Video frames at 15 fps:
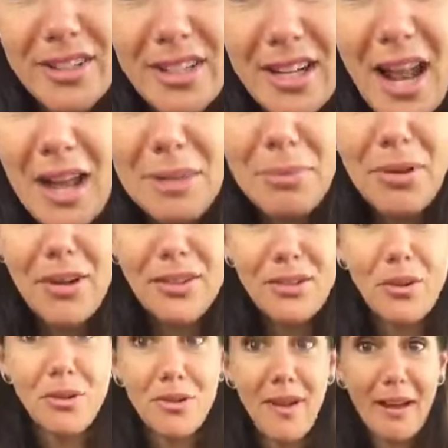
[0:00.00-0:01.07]
it not a bird?
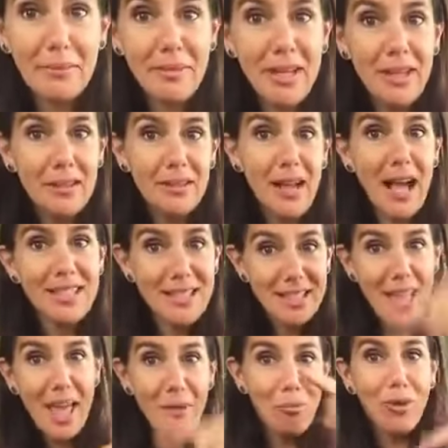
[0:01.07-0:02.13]
Don't correct me. I
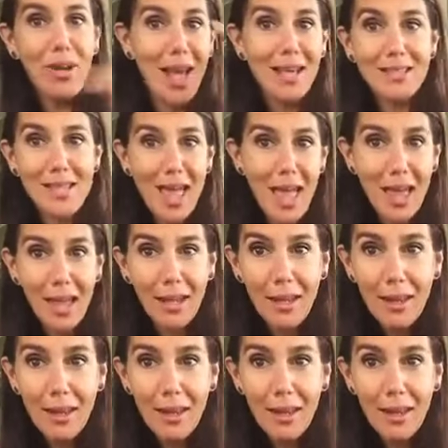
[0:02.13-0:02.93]
said what I said.